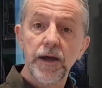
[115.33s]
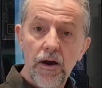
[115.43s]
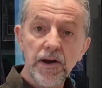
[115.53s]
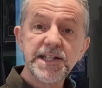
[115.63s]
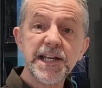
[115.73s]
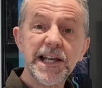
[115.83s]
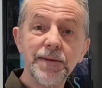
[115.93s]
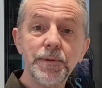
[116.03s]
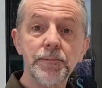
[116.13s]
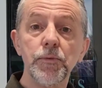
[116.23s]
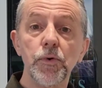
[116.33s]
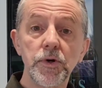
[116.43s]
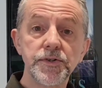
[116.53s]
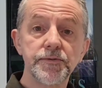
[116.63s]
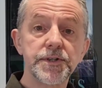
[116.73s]
Ideally a bit more,
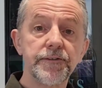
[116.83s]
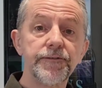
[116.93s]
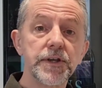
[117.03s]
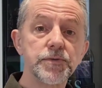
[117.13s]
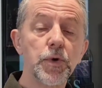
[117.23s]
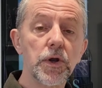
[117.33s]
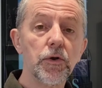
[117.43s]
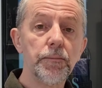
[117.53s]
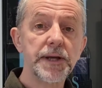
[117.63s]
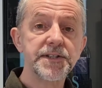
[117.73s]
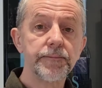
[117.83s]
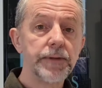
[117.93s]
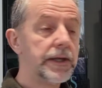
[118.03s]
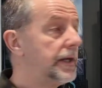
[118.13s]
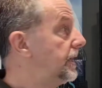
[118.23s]
because obviously the figures work a lot better.
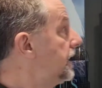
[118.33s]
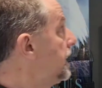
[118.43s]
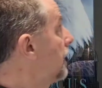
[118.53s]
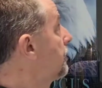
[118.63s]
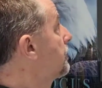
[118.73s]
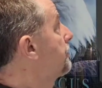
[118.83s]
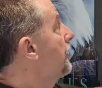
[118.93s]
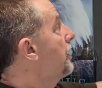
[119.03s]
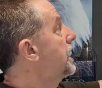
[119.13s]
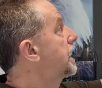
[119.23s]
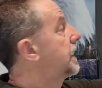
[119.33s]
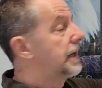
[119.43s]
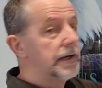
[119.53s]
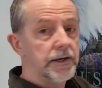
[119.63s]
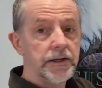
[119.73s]
And when we're buying here,